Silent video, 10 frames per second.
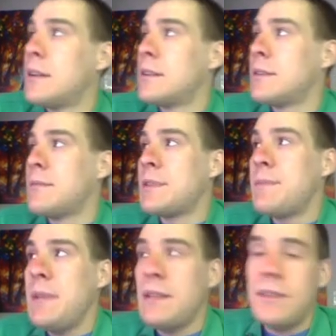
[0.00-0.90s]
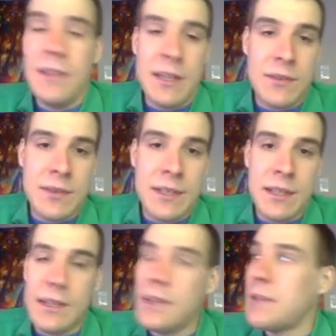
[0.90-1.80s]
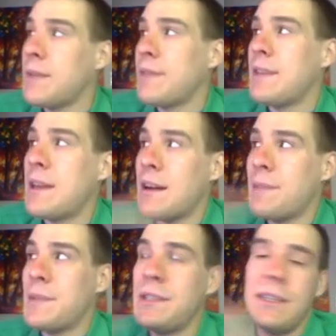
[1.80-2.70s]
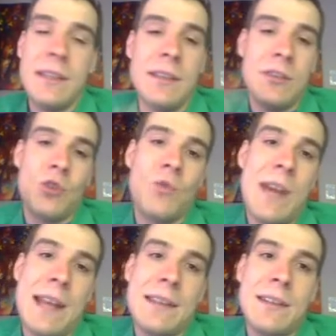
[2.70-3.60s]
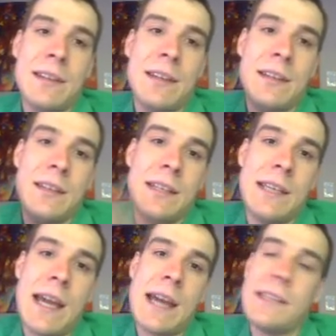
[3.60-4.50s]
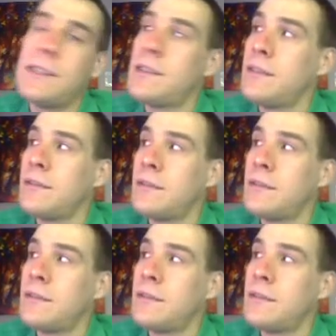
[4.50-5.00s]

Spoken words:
Which means, interestingly, that we have the opposite trend in gas